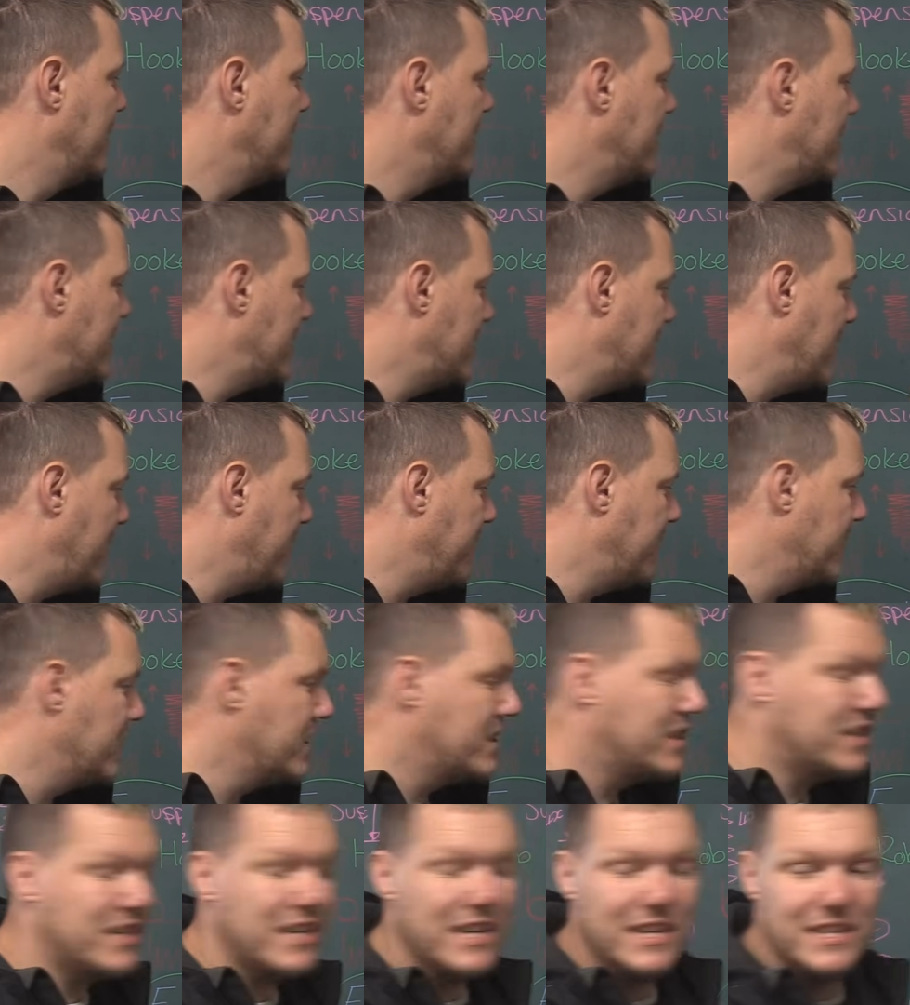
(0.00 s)

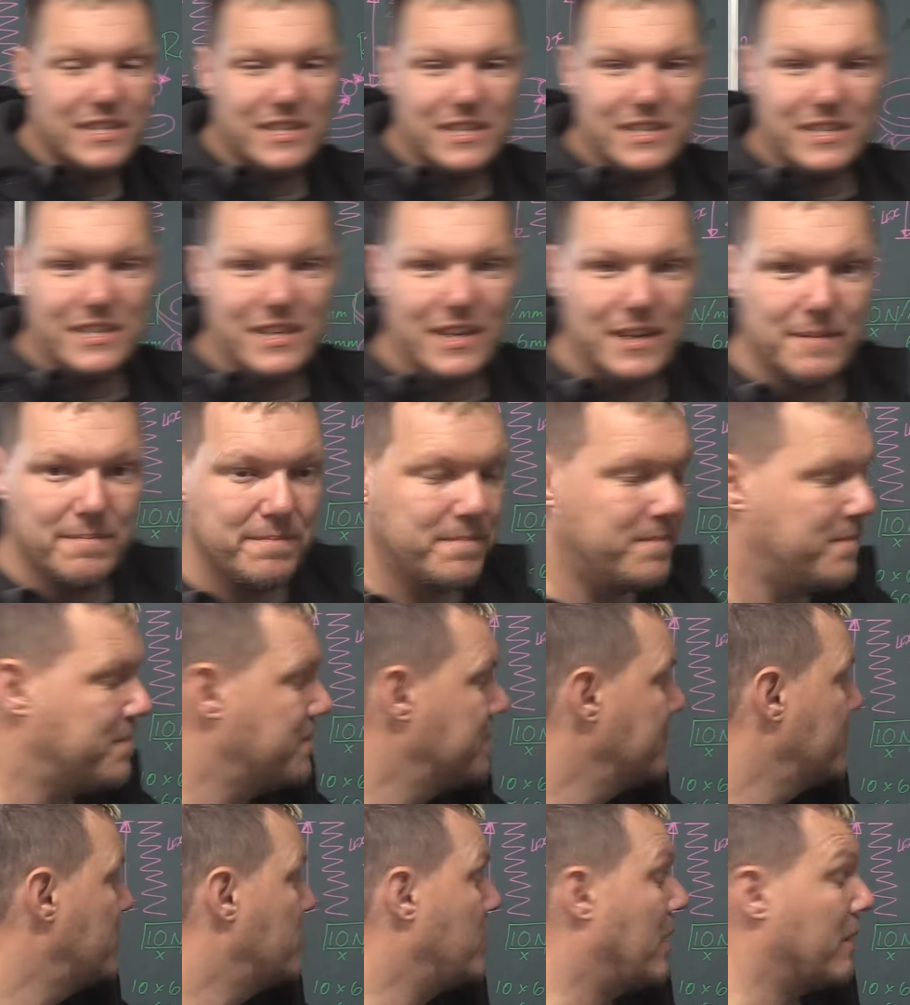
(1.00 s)
stays the same
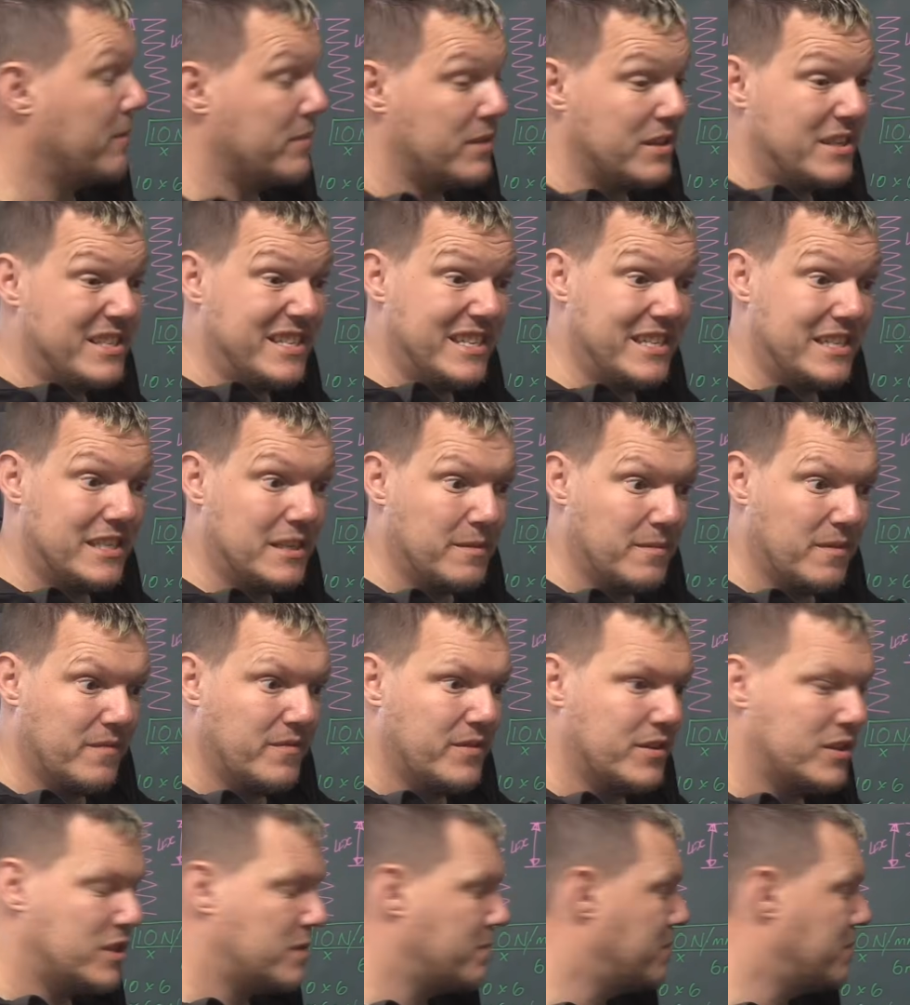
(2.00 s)
throughout the system of the